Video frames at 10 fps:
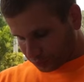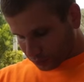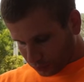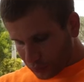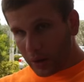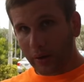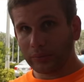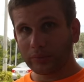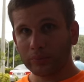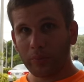elaborate on
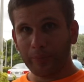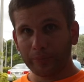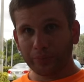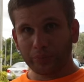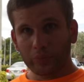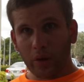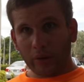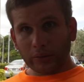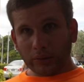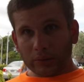that
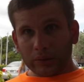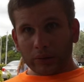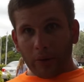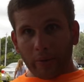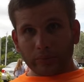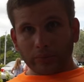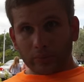that documentary.